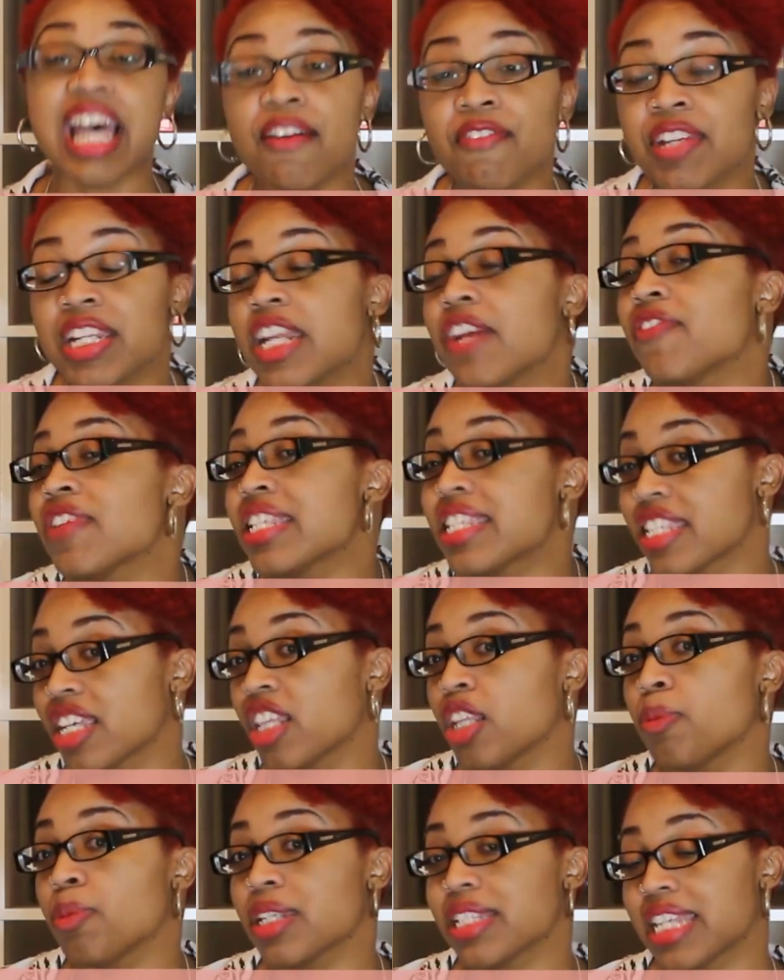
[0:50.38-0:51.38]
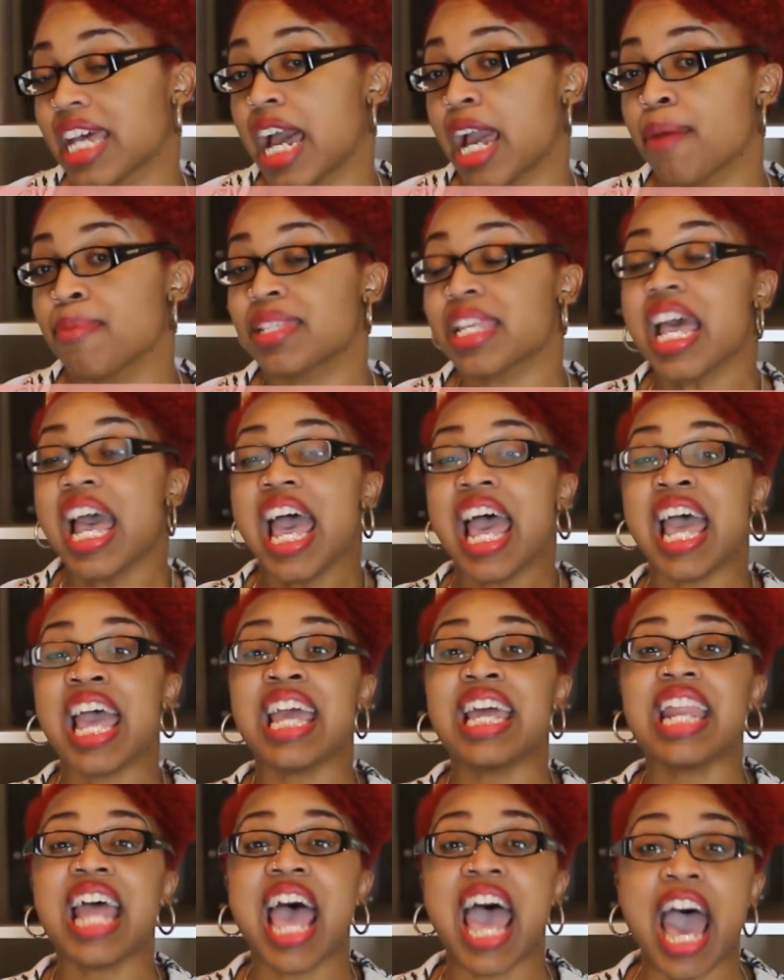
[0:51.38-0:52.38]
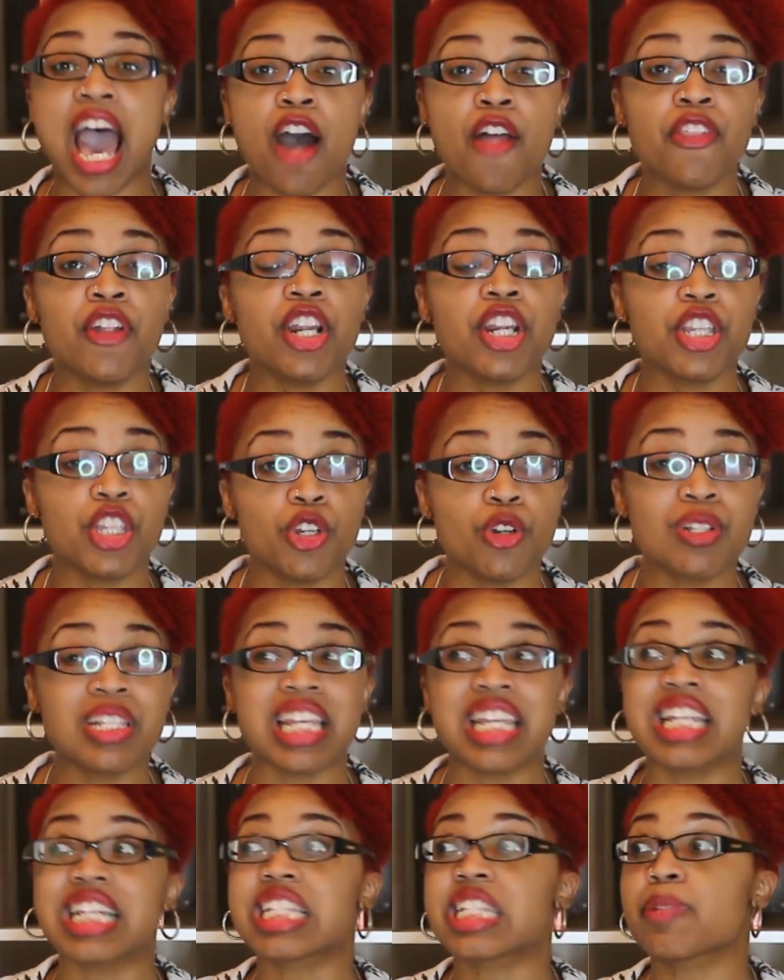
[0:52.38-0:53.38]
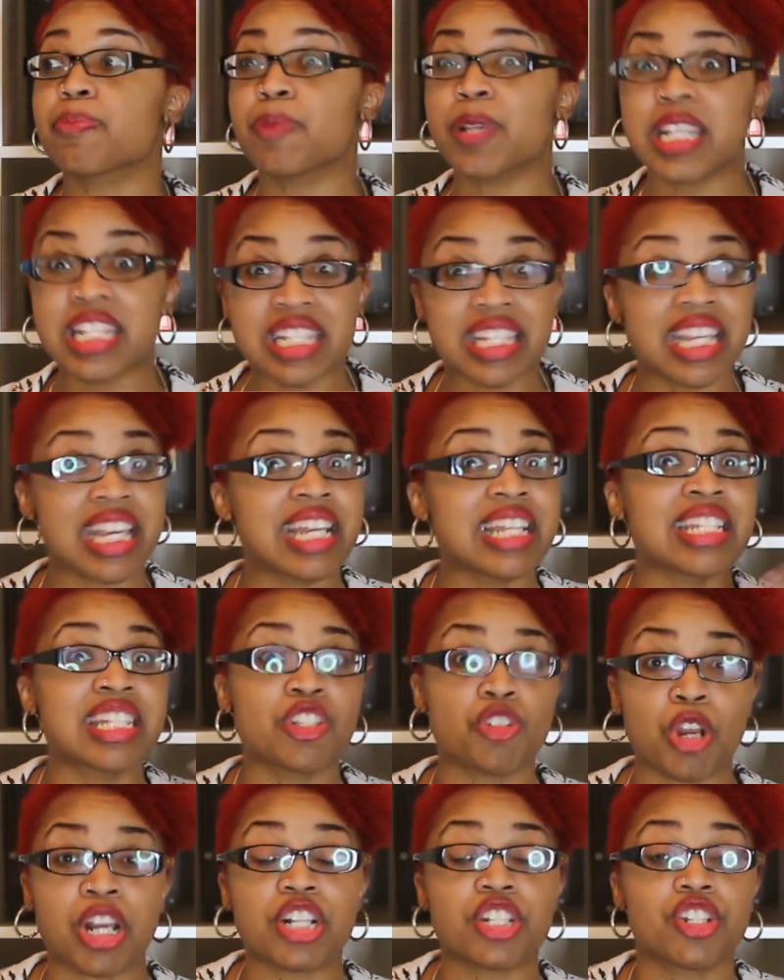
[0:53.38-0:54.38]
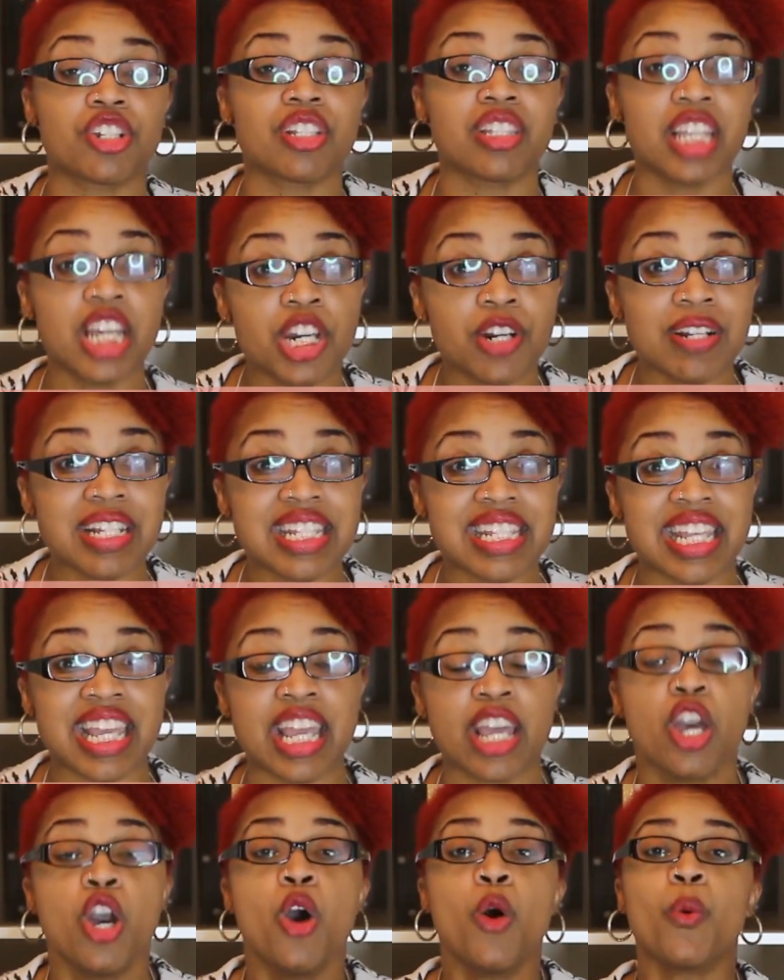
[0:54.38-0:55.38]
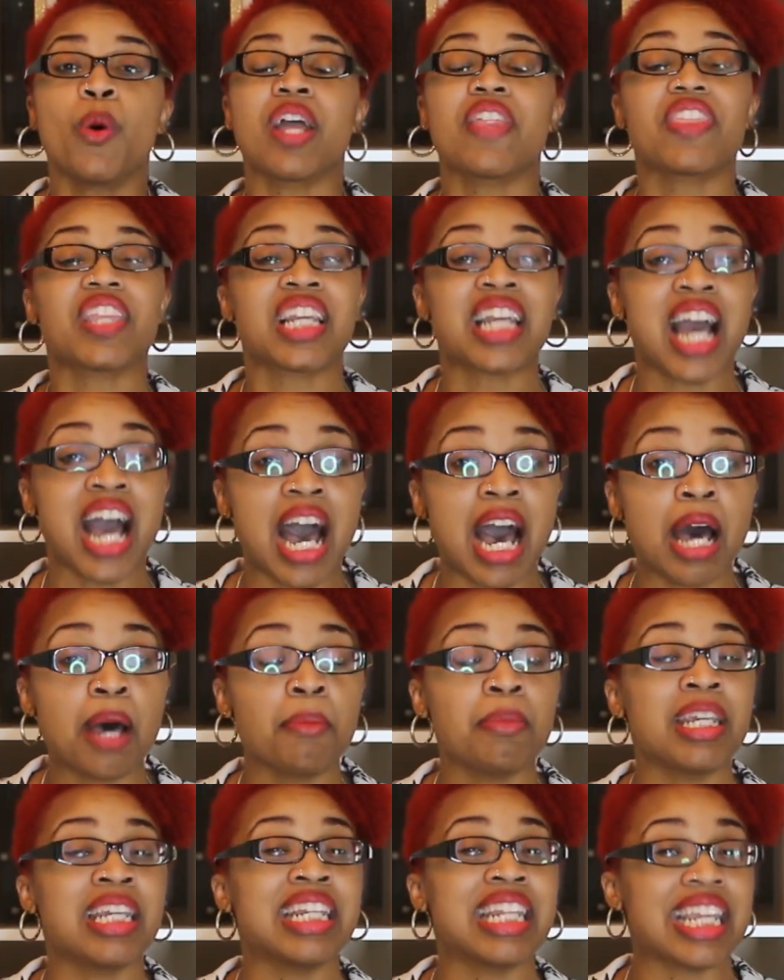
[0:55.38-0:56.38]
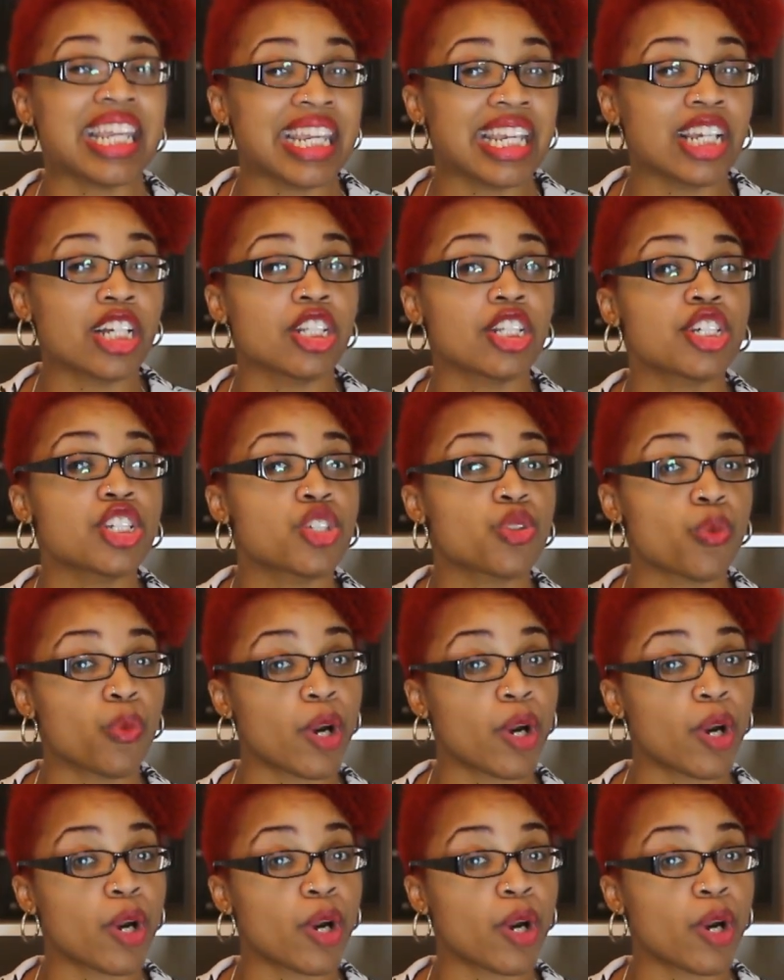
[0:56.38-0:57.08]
seven different syllable types and how they're used in explicit and structured literacy with common English